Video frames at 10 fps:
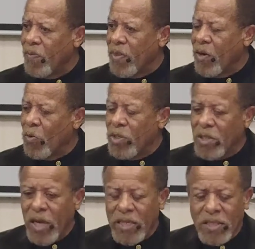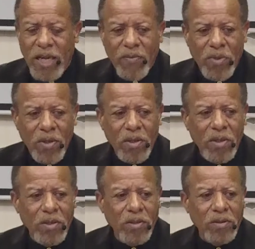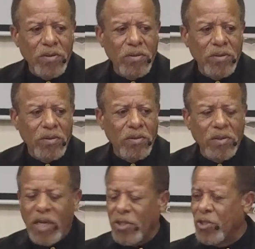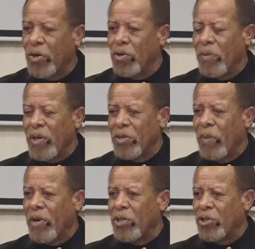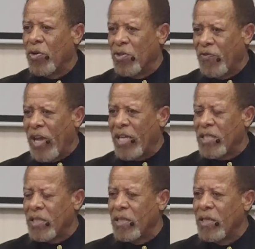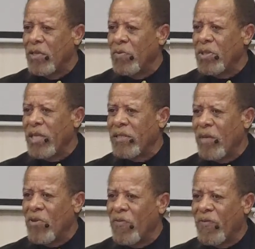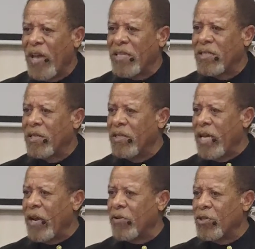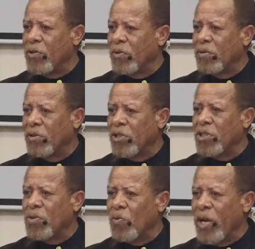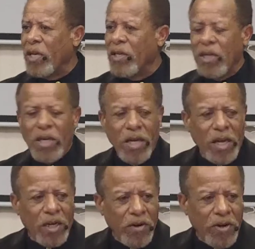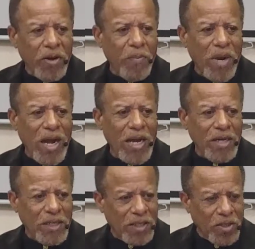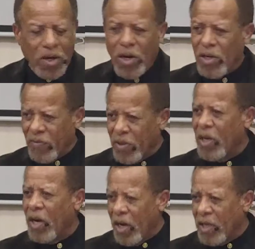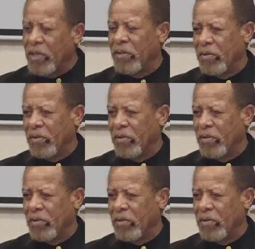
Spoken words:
You know, when's the last time, not church, I'm not talking about a church fast. When's the last time you fasted a day or two just to wait and clear your mind and get the heart of God?